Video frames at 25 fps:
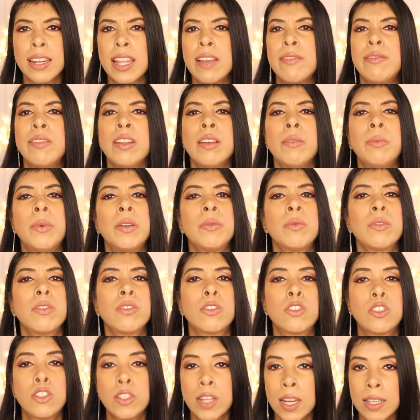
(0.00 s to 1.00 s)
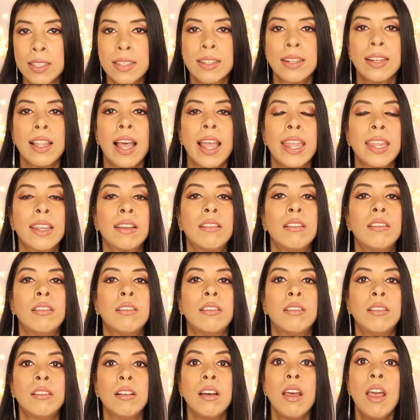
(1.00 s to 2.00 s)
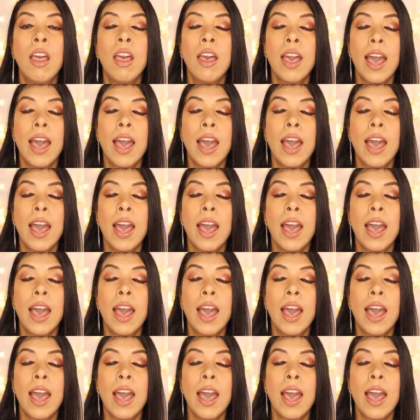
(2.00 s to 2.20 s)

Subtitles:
Everyone was just like, oh,